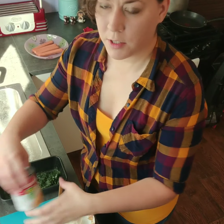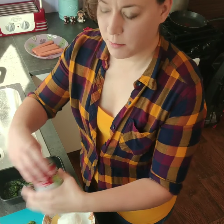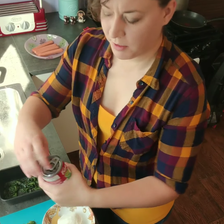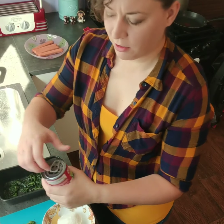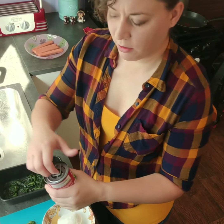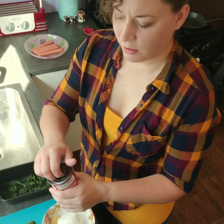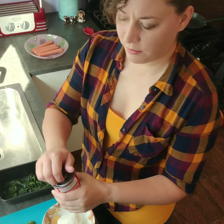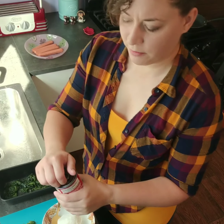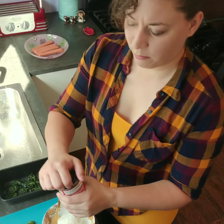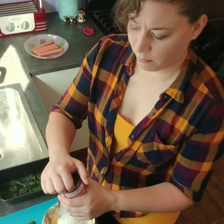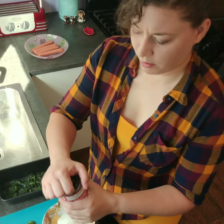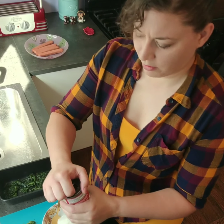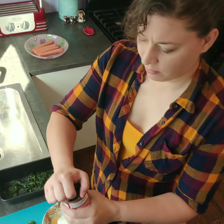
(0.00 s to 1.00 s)
recipe calls for
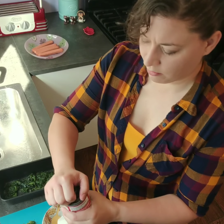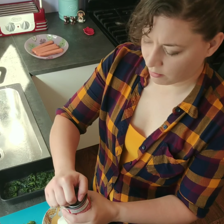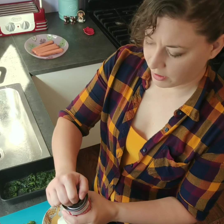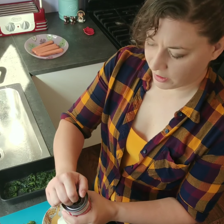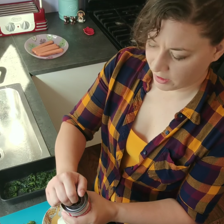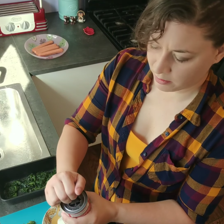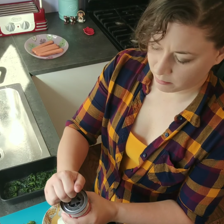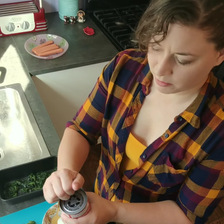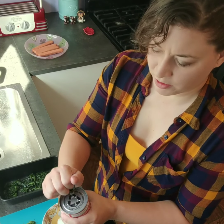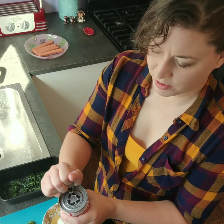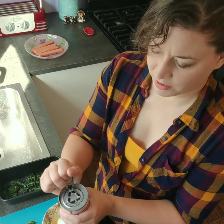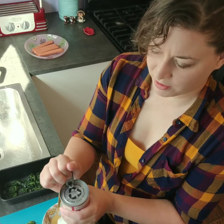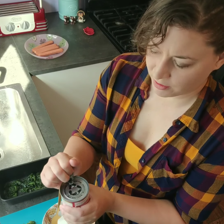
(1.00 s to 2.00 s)
1 whole can. We're
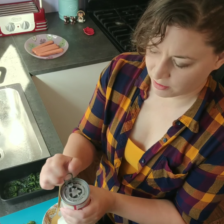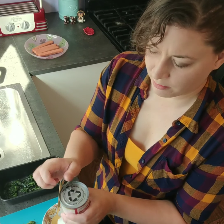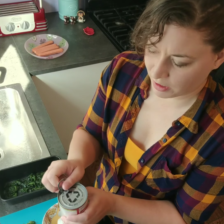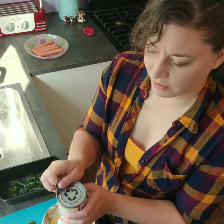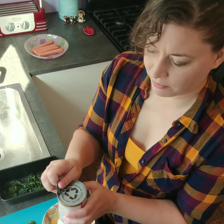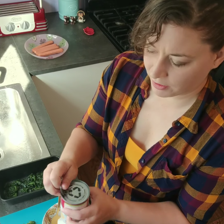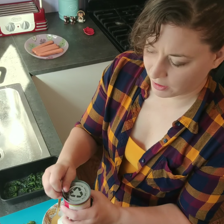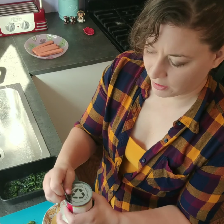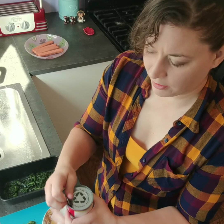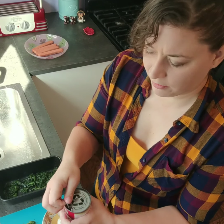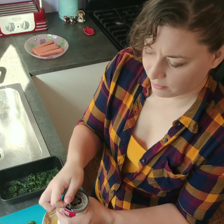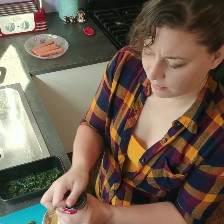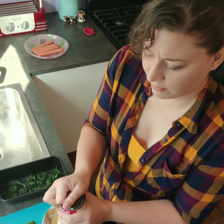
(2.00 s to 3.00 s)
just going to do half a can.